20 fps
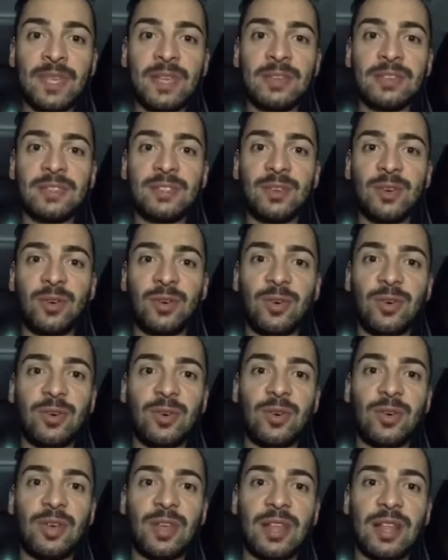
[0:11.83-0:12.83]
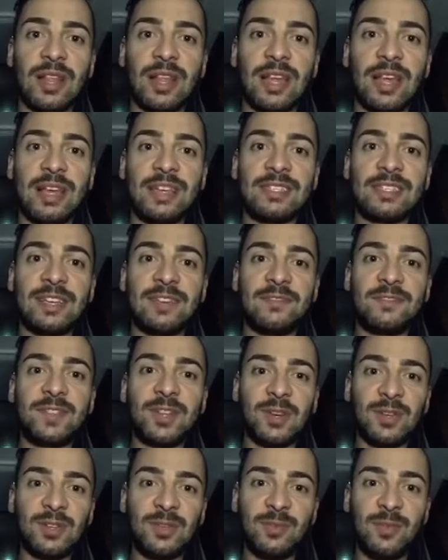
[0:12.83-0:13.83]
So, as I've
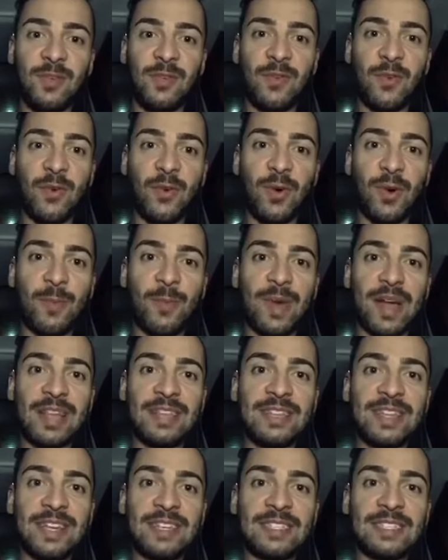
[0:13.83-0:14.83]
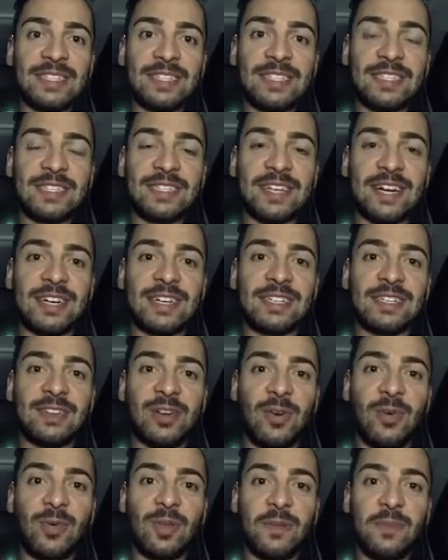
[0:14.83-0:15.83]
told you before, my dancing started
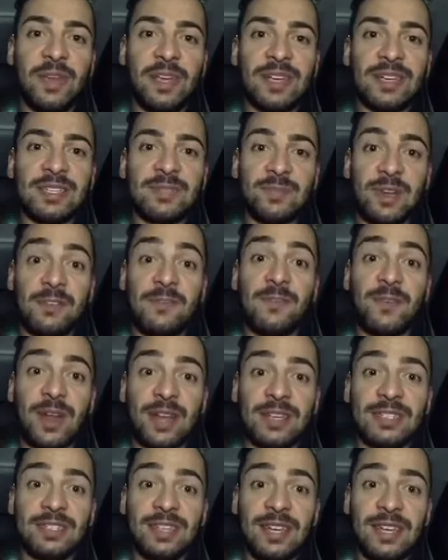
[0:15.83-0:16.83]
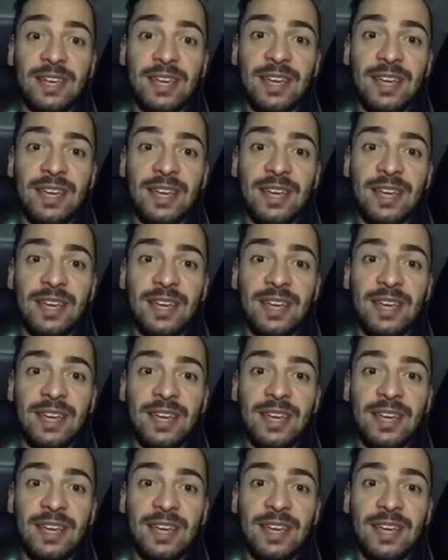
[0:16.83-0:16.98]
only because my friend,